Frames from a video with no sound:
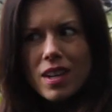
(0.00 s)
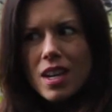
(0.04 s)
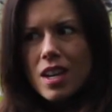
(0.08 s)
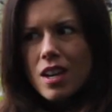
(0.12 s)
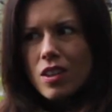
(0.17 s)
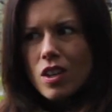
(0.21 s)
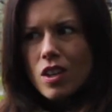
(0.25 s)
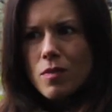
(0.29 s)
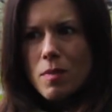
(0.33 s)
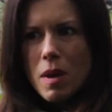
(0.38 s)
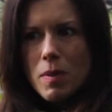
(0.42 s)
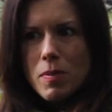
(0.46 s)

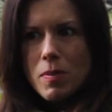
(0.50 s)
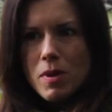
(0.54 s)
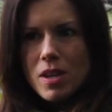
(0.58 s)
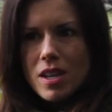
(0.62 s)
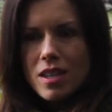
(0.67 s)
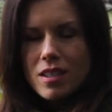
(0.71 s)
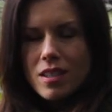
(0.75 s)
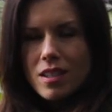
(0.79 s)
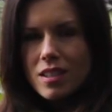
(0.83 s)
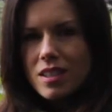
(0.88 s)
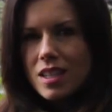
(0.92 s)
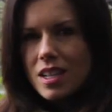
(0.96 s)
there may be a
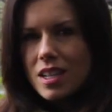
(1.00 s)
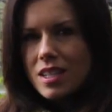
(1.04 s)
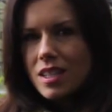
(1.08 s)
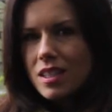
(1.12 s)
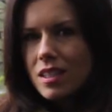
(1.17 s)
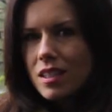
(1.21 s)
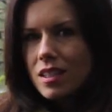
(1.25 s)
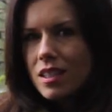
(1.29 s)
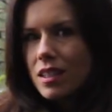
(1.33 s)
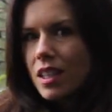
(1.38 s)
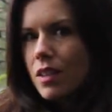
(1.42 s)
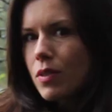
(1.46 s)
disease in
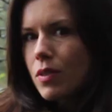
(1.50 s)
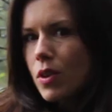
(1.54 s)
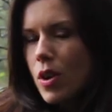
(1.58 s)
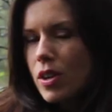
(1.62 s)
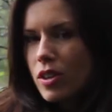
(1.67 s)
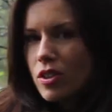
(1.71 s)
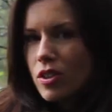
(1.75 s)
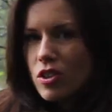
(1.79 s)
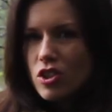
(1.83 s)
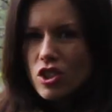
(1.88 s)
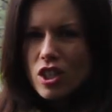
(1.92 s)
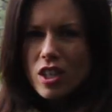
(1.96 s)
the liver
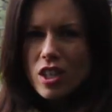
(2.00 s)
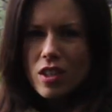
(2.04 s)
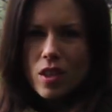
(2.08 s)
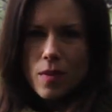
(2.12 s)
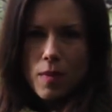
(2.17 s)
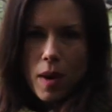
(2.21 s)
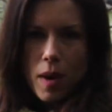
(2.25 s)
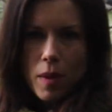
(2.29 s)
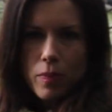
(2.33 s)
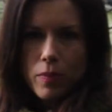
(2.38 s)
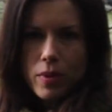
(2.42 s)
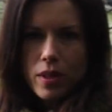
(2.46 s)
energy, there
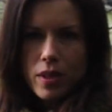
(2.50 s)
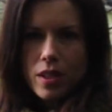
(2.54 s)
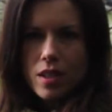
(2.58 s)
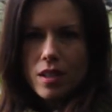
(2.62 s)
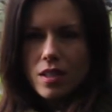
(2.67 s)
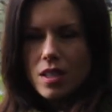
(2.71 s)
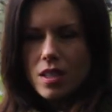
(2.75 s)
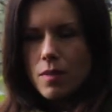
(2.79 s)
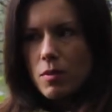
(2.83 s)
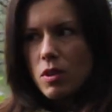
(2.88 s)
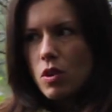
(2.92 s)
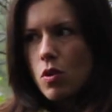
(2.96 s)
might be
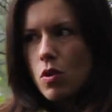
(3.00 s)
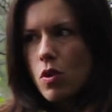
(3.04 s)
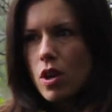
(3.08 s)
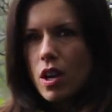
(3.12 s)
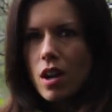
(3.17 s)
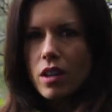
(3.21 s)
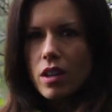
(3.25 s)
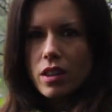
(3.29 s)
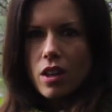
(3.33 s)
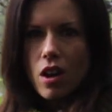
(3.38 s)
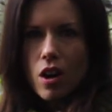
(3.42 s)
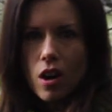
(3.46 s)
something going on
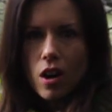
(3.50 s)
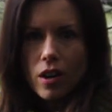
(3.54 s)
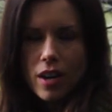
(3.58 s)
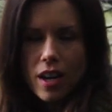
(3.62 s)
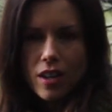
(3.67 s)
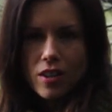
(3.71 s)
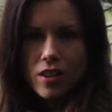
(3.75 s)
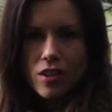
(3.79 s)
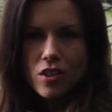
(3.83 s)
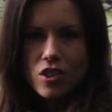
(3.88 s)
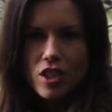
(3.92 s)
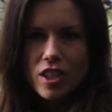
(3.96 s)
in the heart
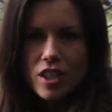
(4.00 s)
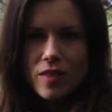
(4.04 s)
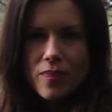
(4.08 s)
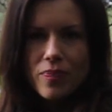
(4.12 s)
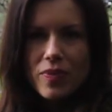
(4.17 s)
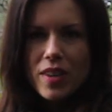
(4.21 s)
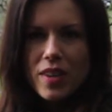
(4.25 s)
energy.